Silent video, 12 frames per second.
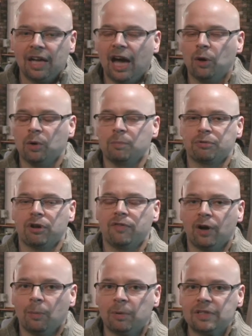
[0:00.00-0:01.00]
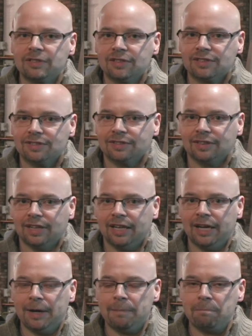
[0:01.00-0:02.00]
how to improve our business.
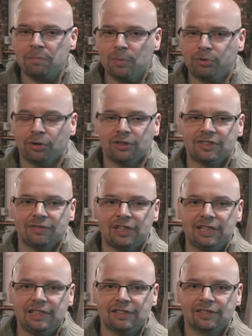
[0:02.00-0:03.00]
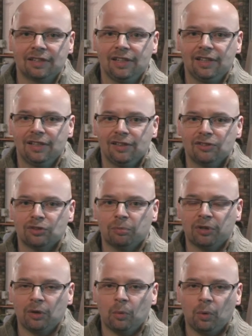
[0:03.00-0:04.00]
Productivity is
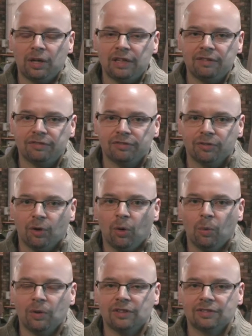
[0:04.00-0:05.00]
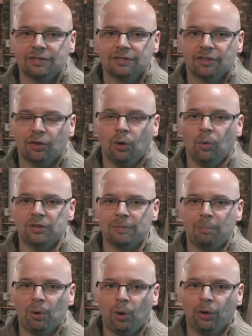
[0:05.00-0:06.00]
something we've always thought was
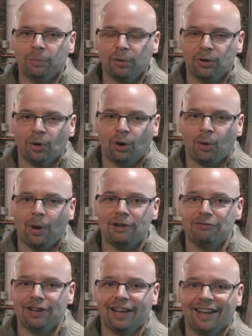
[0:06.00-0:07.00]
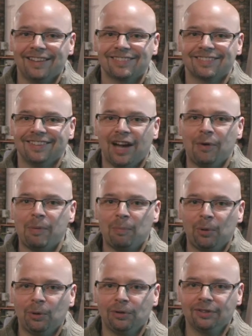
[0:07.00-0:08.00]
important, but not quite realised how
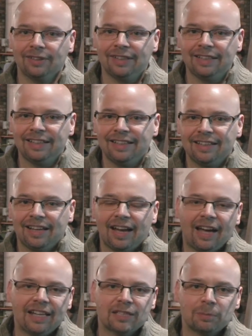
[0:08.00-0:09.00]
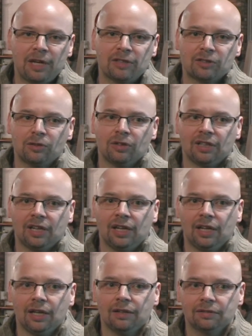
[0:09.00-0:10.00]
important. And it's made us look
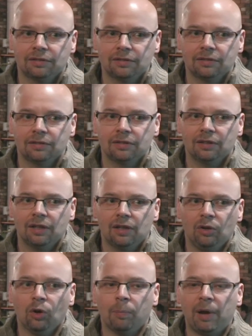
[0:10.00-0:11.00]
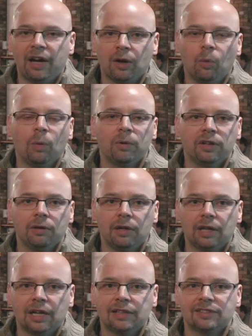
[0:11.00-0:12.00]
back at what we're
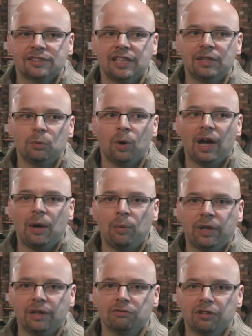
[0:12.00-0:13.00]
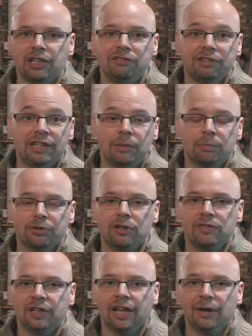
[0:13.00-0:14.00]
doing and seeing where we can really, really
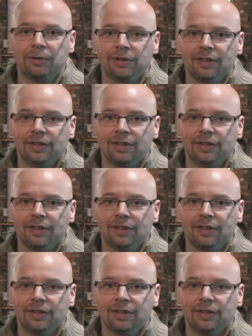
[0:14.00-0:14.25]
improve it now.